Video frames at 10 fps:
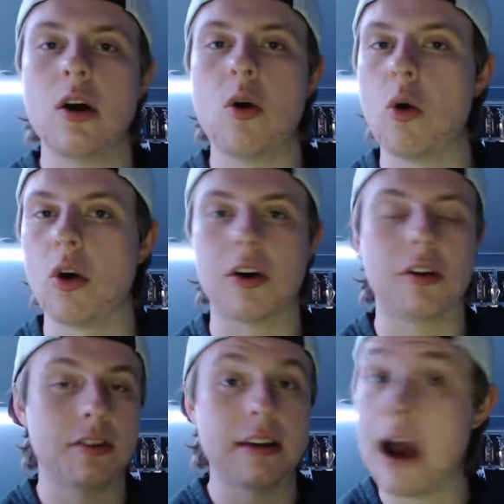
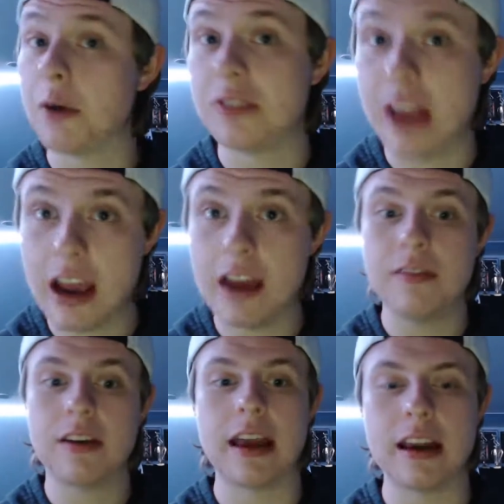or now
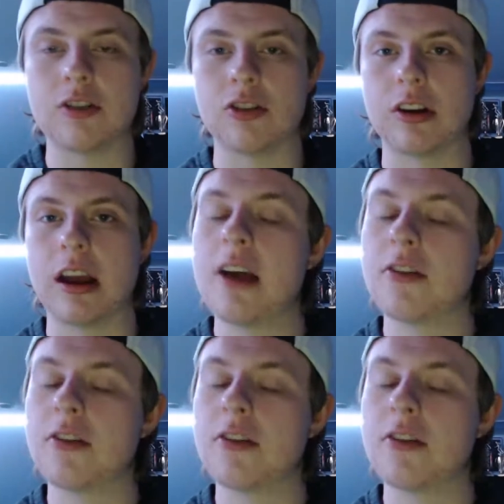Dave get injured.